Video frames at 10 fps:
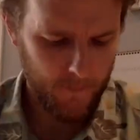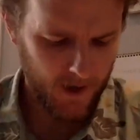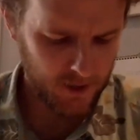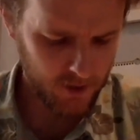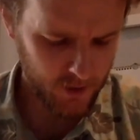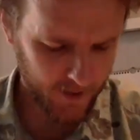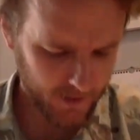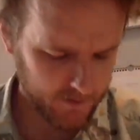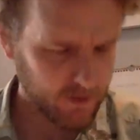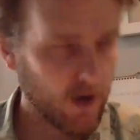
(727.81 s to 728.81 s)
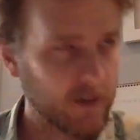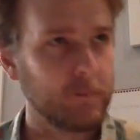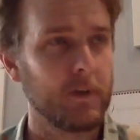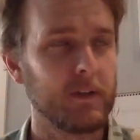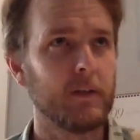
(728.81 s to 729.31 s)
And you kind of talked a
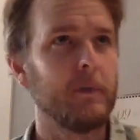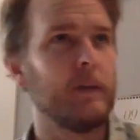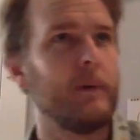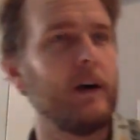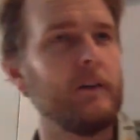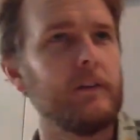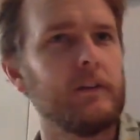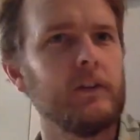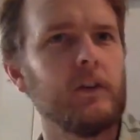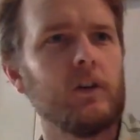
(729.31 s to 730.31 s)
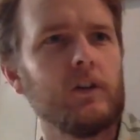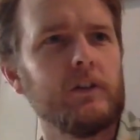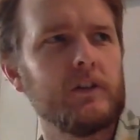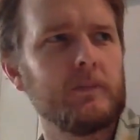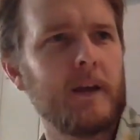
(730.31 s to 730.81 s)
little bit about
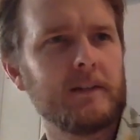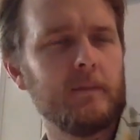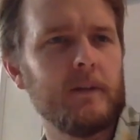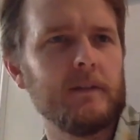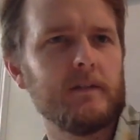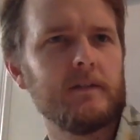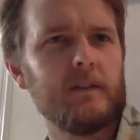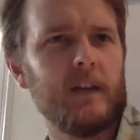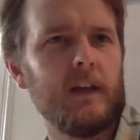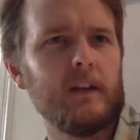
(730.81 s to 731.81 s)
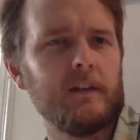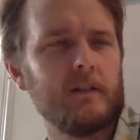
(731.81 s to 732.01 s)
your specimens and